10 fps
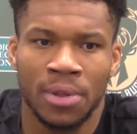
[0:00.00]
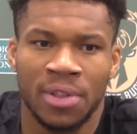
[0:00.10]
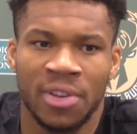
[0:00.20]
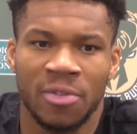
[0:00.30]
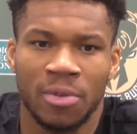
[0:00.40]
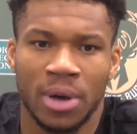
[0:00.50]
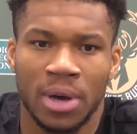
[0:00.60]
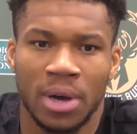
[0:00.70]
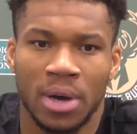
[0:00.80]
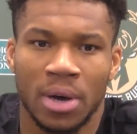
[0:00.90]
they've
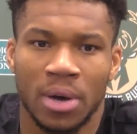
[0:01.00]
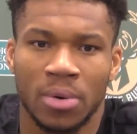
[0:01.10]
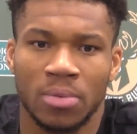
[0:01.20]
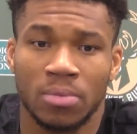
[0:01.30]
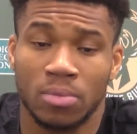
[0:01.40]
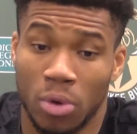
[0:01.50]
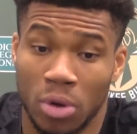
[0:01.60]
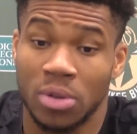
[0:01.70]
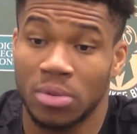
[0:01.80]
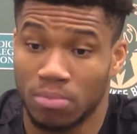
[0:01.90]
uh,
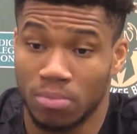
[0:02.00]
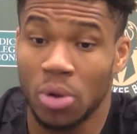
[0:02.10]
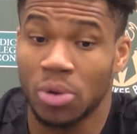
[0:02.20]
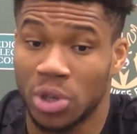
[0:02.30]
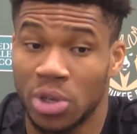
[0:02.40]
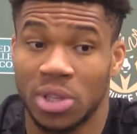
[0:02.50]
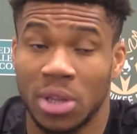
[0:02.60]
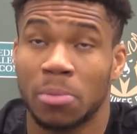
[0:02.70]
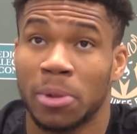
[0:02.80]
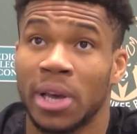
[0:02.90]
won in both series that
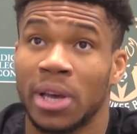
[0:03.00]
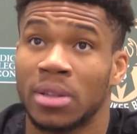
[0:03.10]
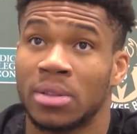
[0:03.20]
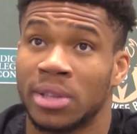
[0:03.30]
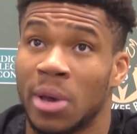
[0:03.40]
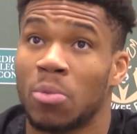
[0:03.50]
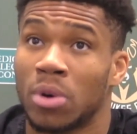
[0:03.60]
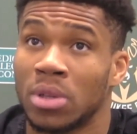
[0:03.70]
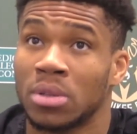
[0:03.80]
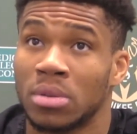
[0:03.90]
they played game
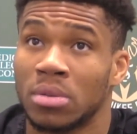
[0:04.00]
ones